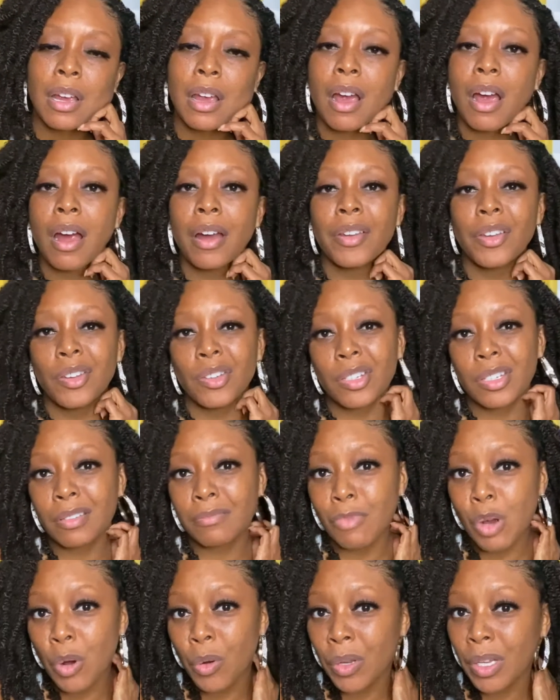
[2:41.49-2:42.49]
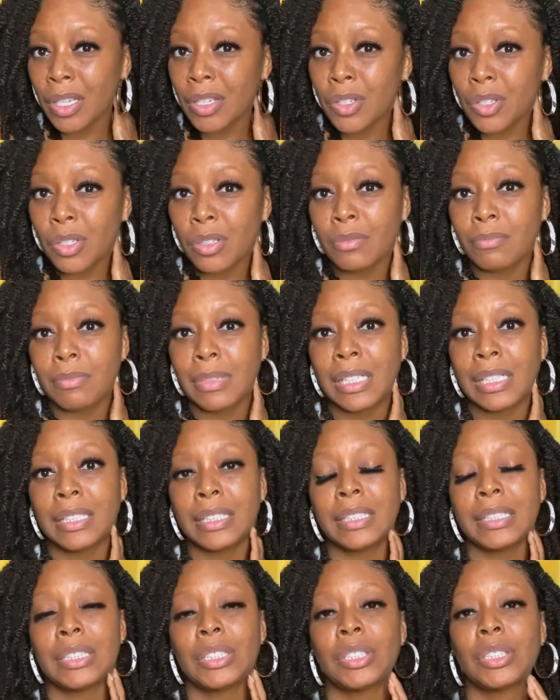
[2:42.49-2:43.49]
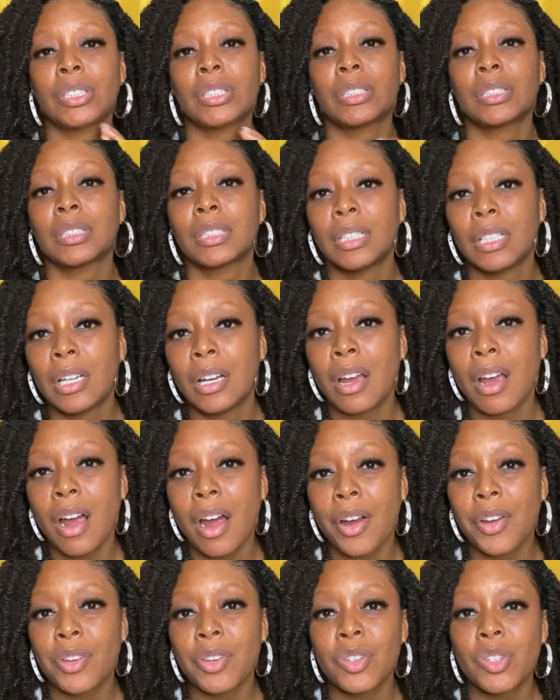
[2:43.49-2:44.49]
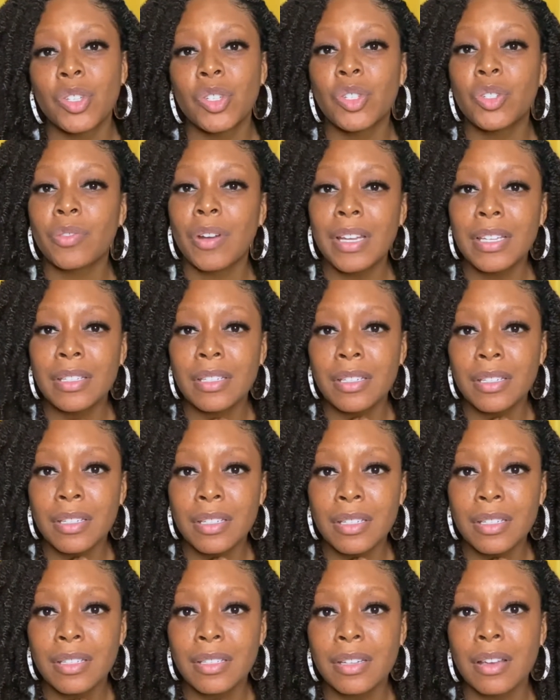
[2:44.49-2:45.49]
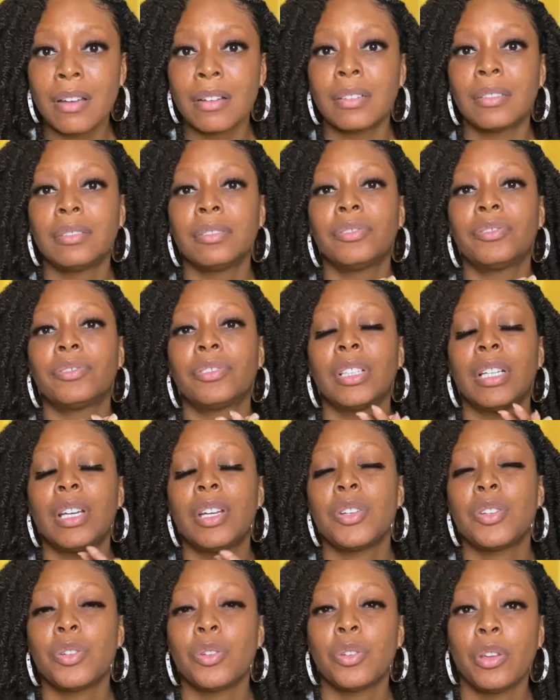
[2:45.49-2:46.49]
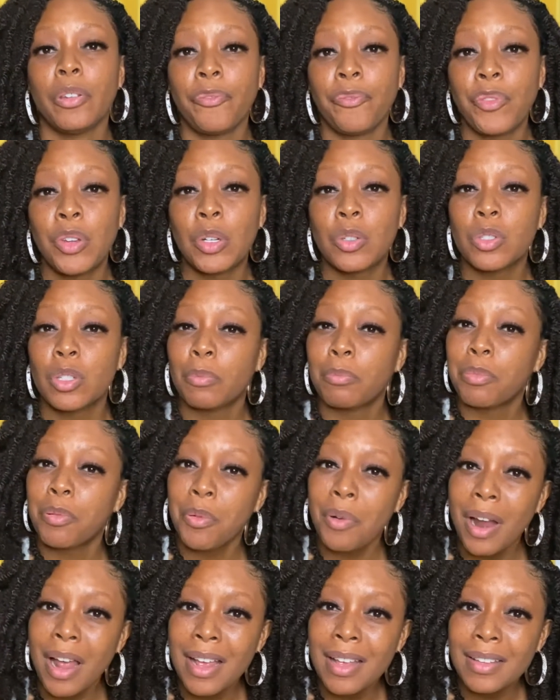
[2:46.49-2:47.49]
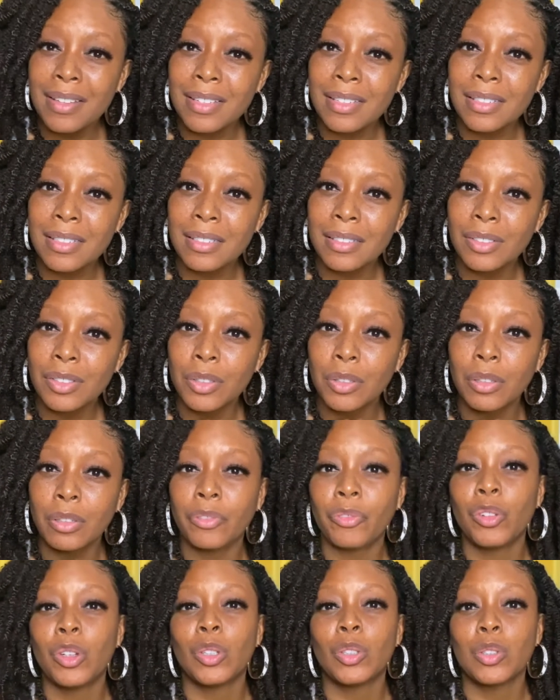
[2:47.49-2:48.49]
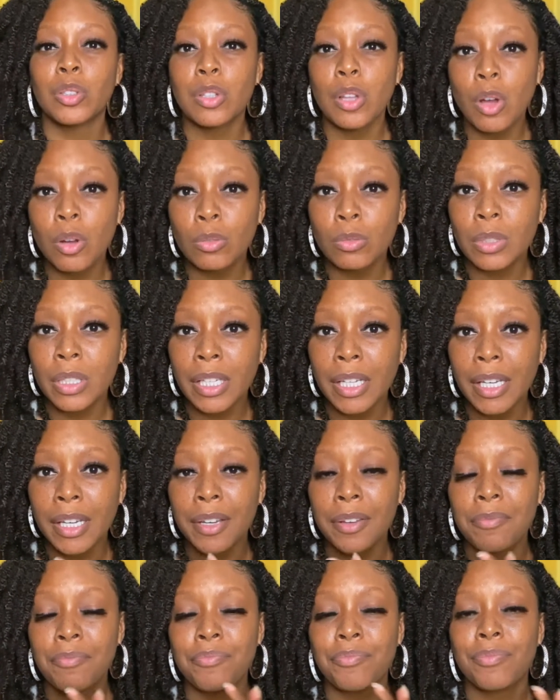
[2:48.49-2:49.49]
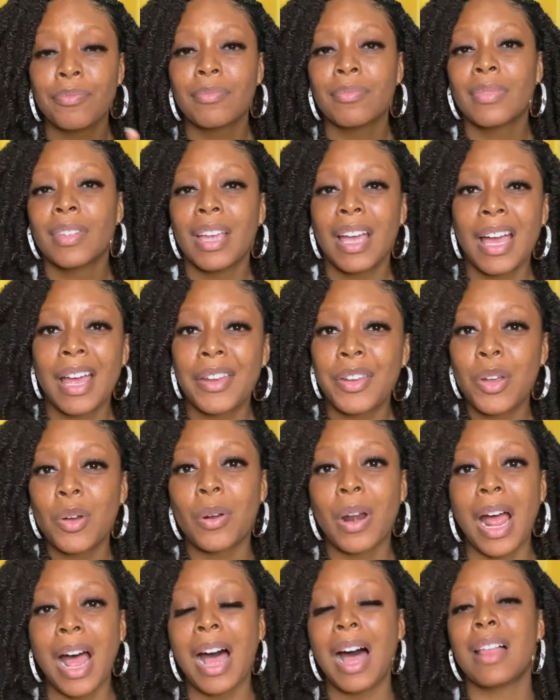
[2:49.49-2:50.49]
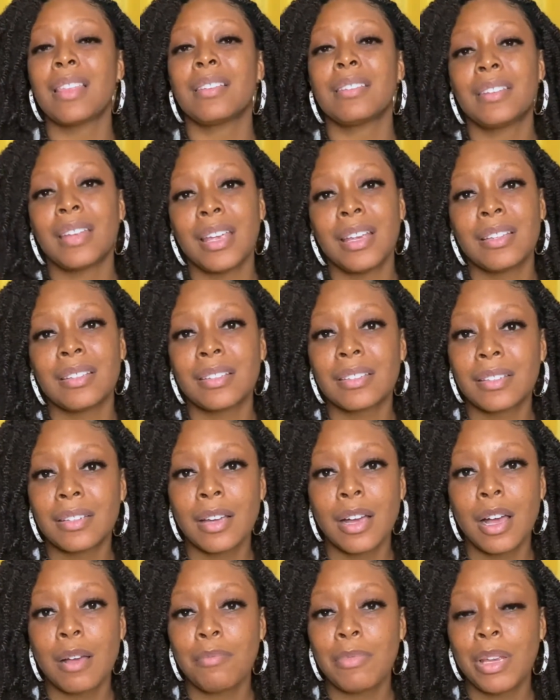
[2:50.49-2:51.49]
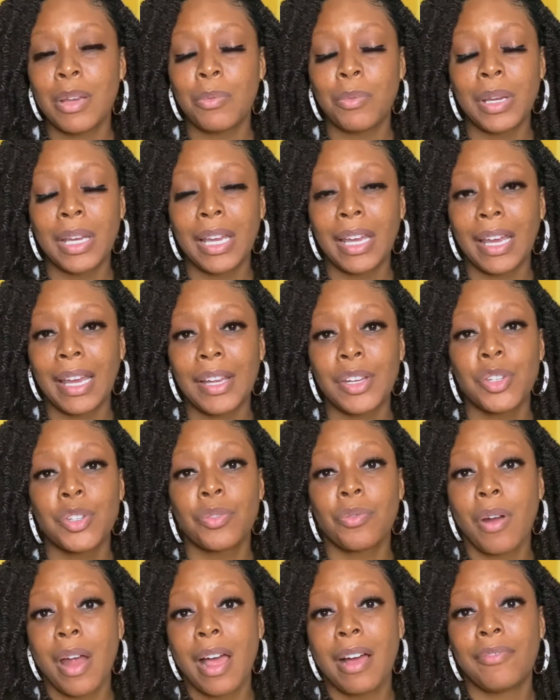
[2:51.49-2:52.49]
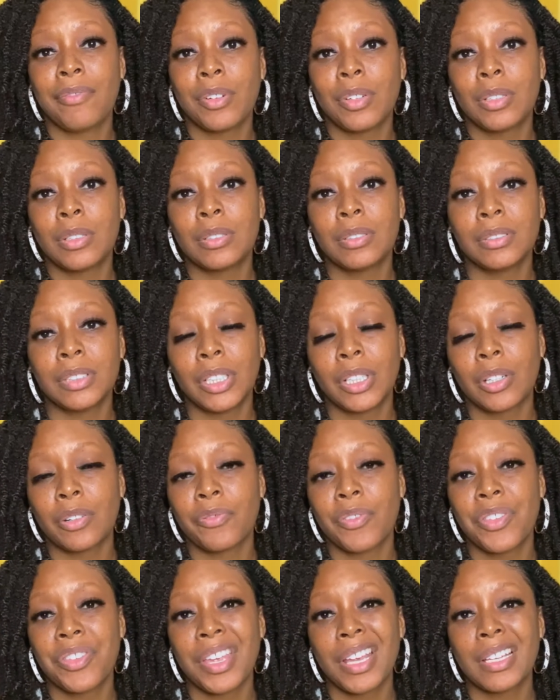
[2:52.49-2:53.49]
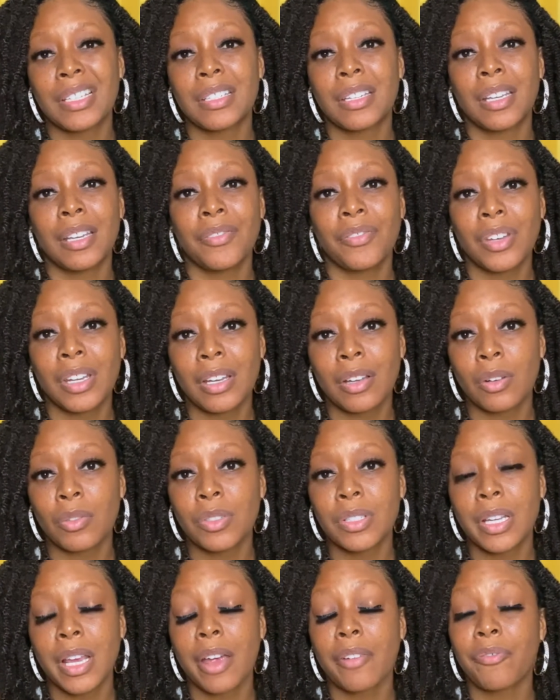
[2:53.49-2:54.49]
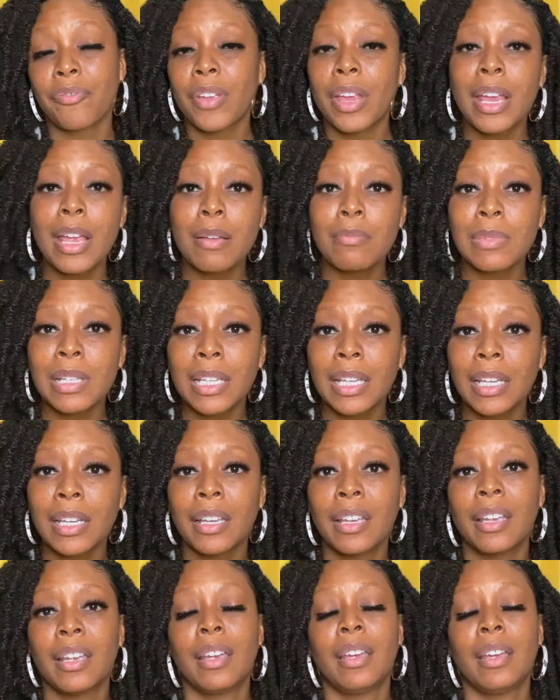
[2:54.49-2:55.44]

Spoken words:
Are you smoking too much? Are you stressing yourself? Do you feel depressed? Do you feel lonely? I know the holidays is coming. We can't travel, you know, for Thanksgiving to go see our family.